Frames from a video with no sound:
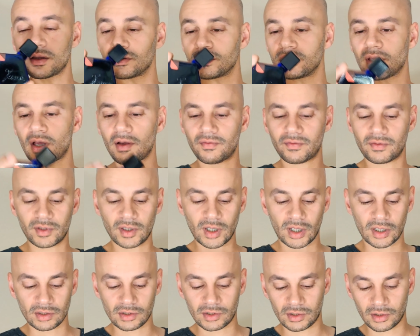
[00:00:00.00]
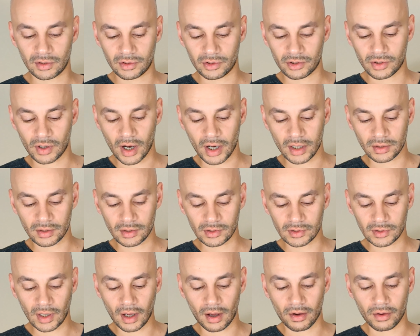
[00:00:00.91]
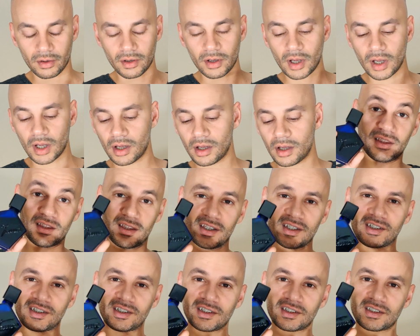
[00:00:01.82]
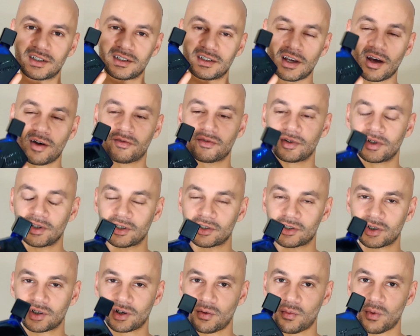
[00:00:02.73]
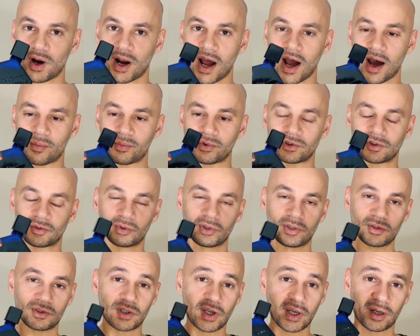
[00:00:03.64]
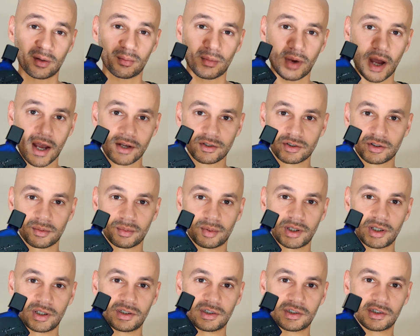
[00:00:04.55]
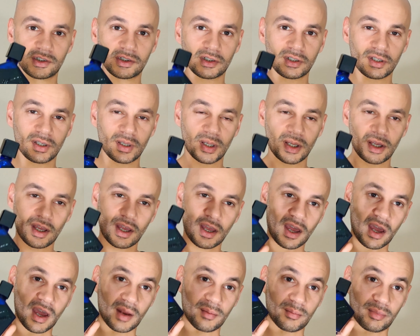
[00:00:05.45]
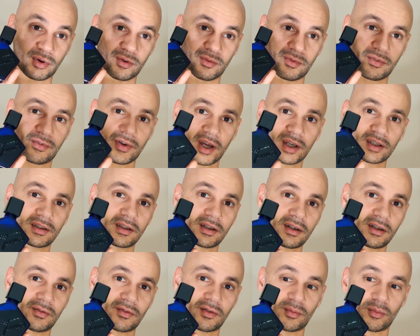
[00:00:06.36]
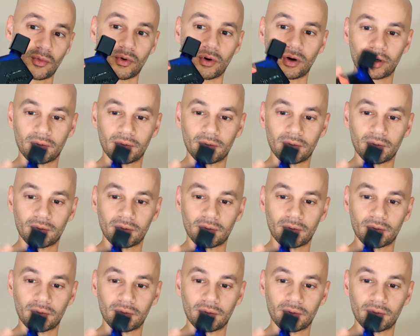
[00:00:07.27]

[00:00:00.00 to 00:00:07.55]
Definitely consider trying this out. This is the definition of what happens when you take a masterpiece and perfect it even more.